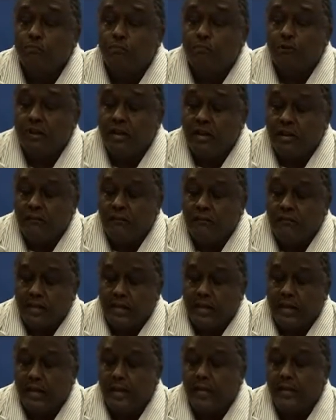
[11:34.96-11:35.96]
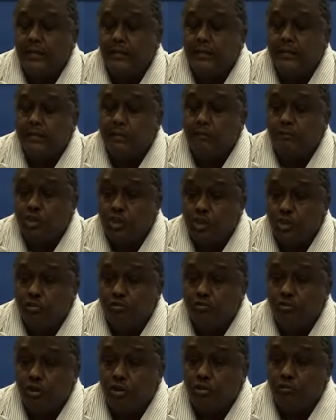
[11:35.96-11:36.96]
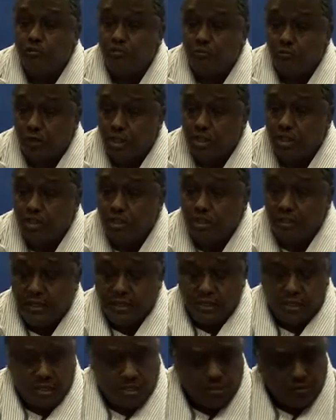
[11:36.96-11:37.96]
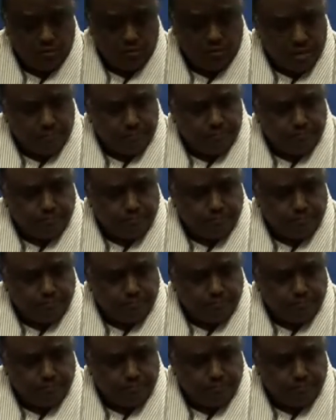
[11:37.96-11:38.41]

bravely against the machinery of oppression in that country.